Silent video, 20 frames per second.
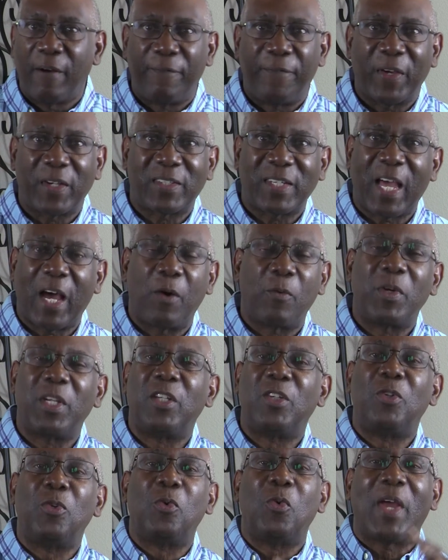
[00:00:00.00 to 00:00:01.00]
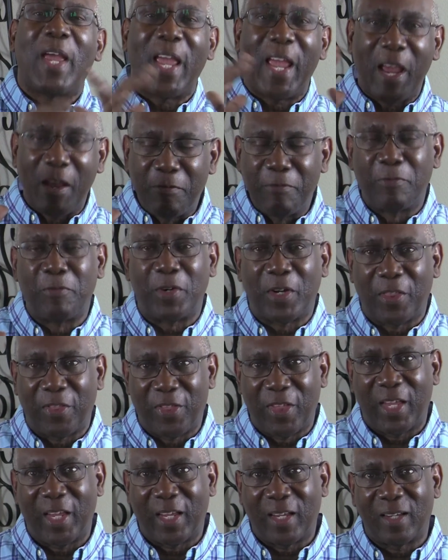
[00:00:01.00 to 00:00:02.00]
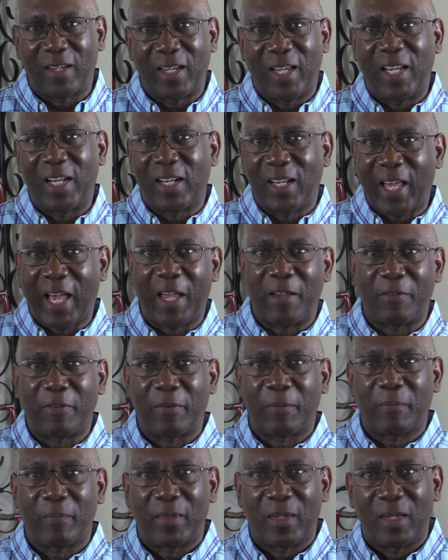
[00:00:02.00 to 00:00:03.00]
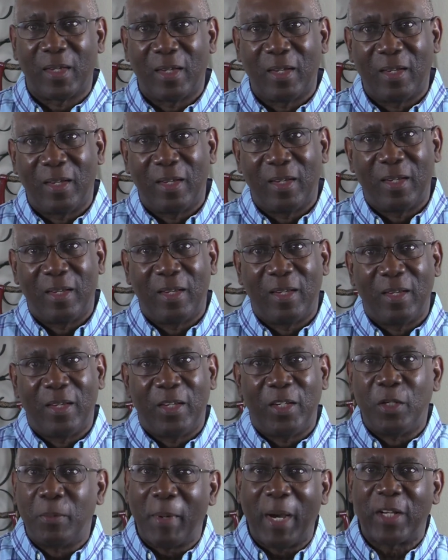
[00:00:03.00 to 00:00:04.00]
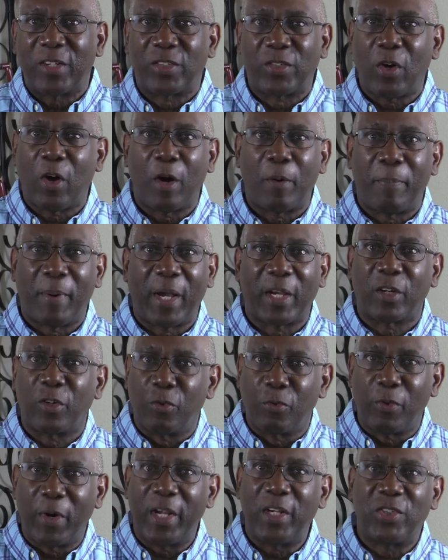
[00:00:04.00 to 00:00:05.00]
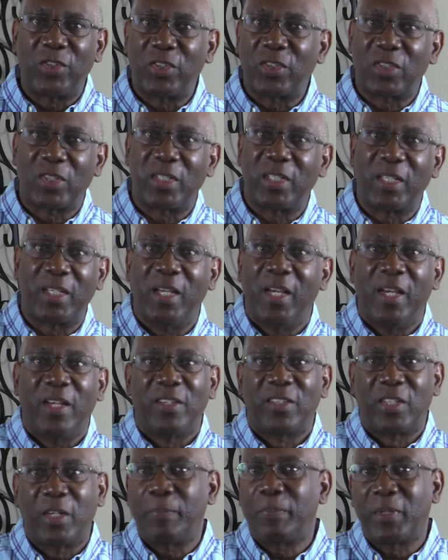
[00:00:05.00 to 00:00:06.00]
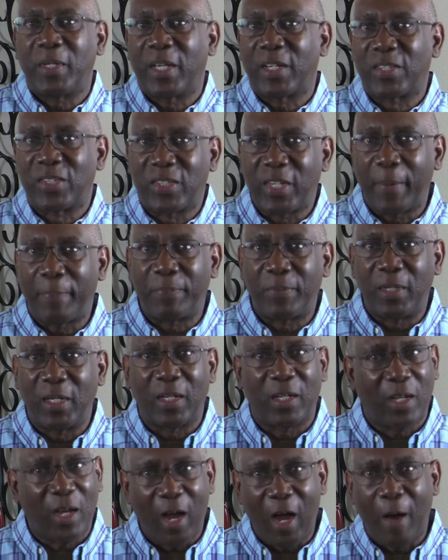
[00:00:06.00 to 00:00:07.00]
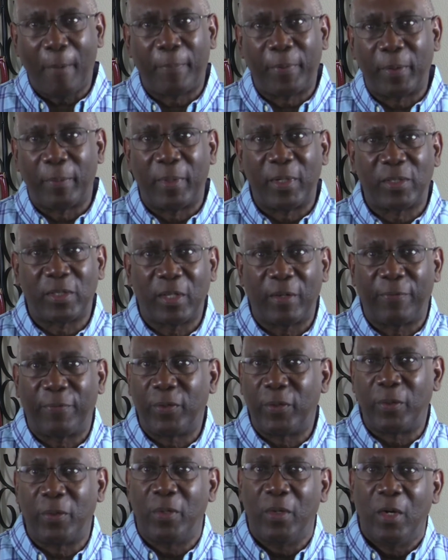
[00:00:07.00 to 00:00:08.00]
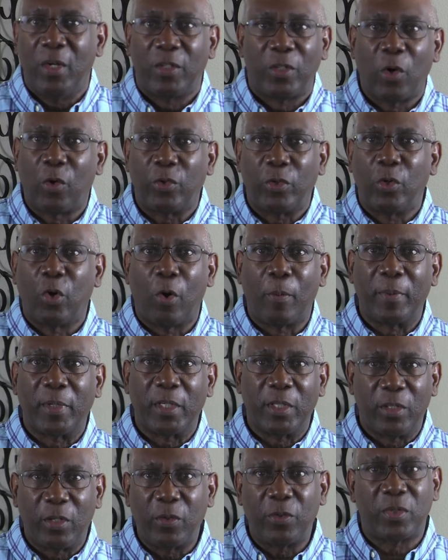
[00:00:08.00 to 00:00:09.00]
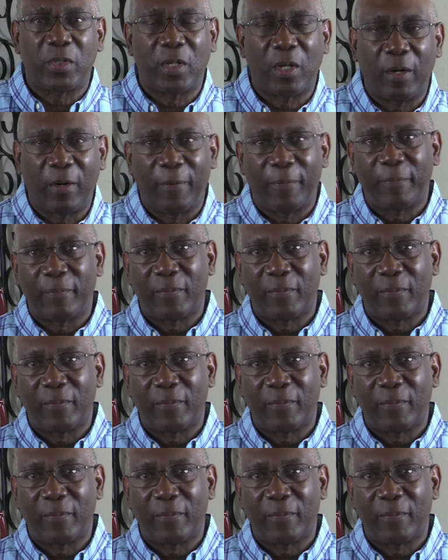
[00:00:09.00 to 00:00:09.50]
affects how we do everything in life. You might start by graciously simply accepting compliments if you don't normally do so.